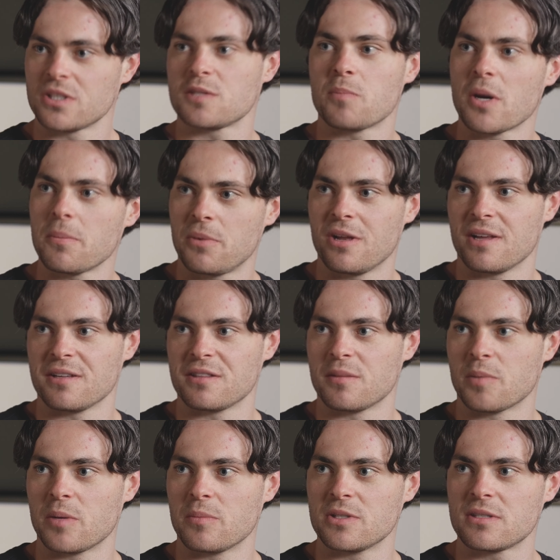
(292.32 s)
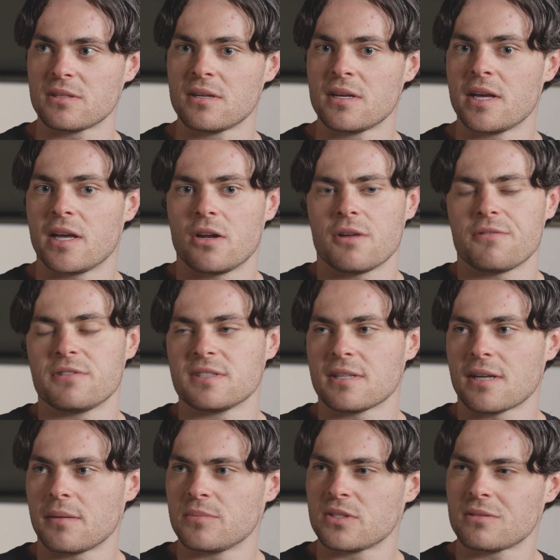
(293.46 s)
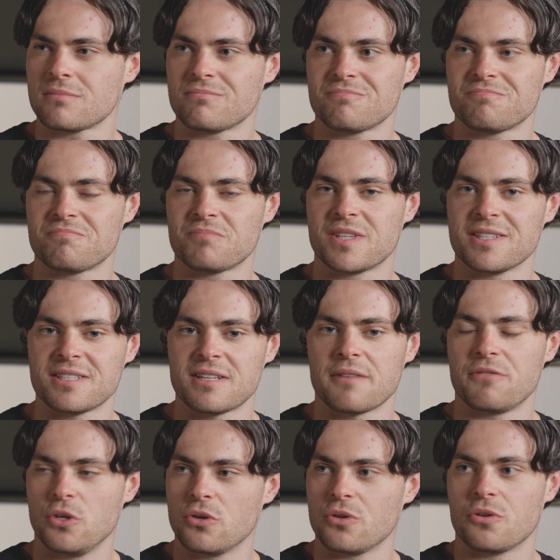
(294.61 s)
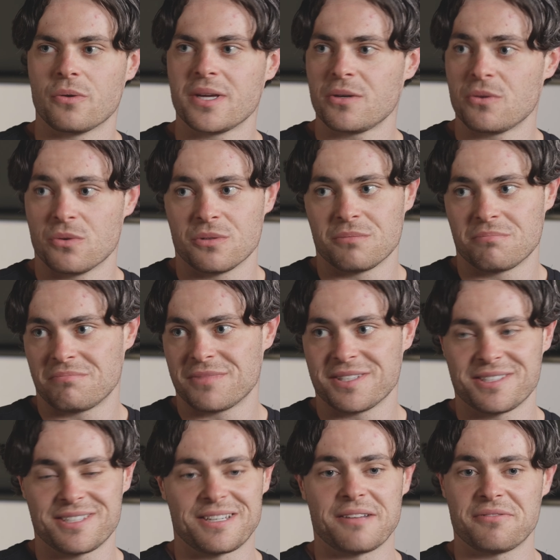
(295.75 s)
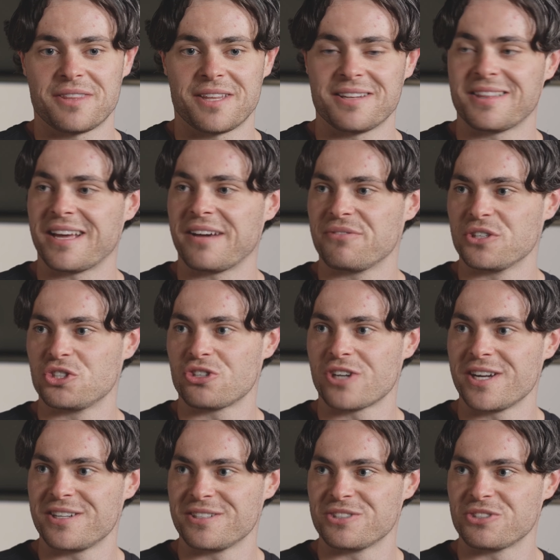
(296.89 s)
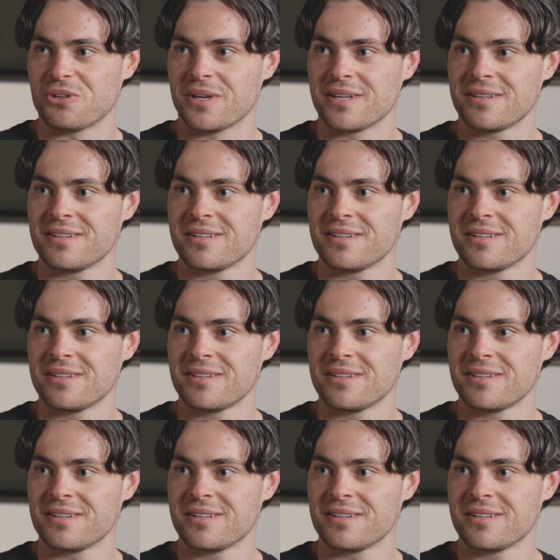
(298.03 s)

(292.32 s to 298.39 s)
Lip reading: popular at the moment. And oftentimes the stuff you're doing or the stuff that the average trader is doing